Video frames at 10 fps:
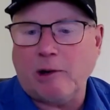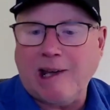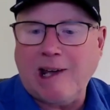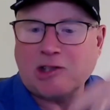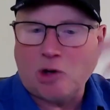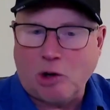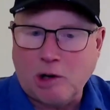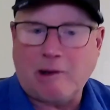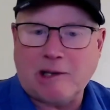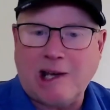Again, it's all
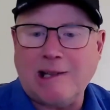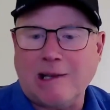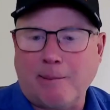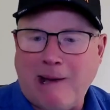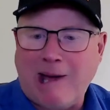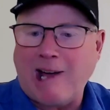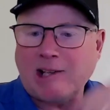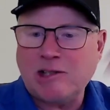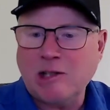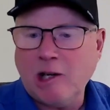about getting the
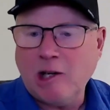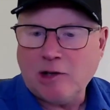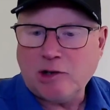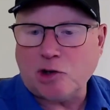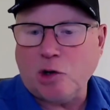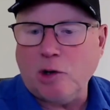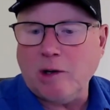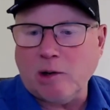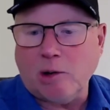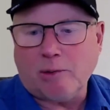mass to turn
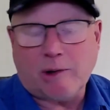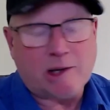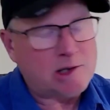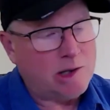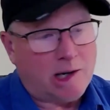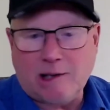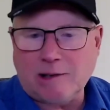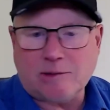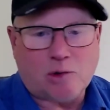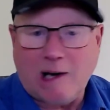it over. It's not a
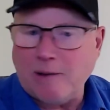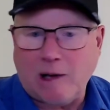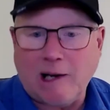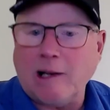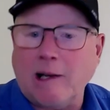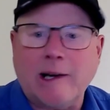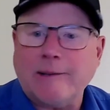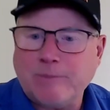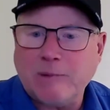dry fly line.